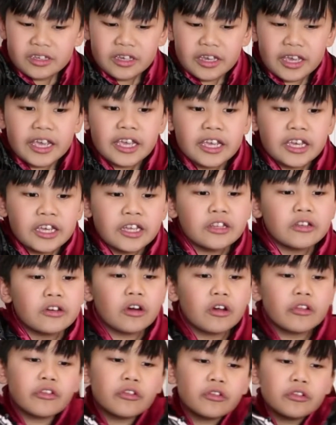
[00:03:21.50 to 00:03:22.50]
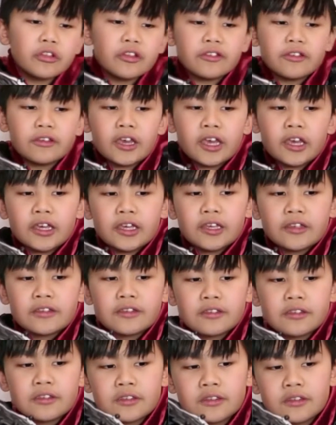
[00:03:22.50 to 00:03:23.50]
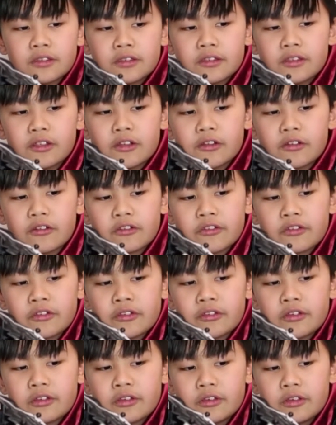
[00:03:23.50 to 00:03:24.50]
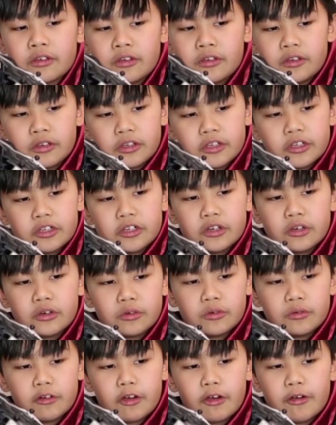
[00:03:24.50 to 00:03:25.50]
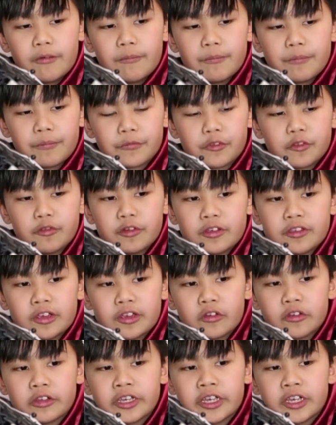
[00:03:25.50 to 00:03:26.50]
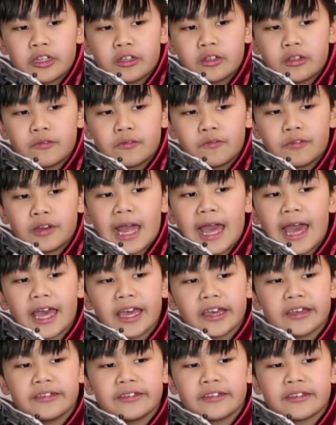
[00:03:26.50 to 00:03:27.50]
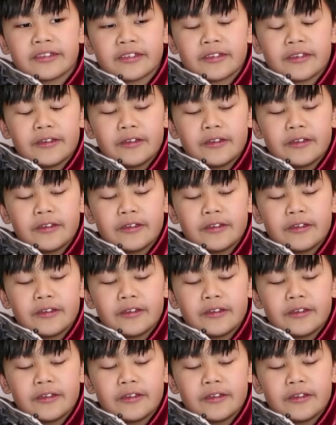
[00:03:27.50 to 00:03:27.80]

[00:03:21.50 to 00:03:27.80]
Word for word: and also this is there's you know um, what's that called again flags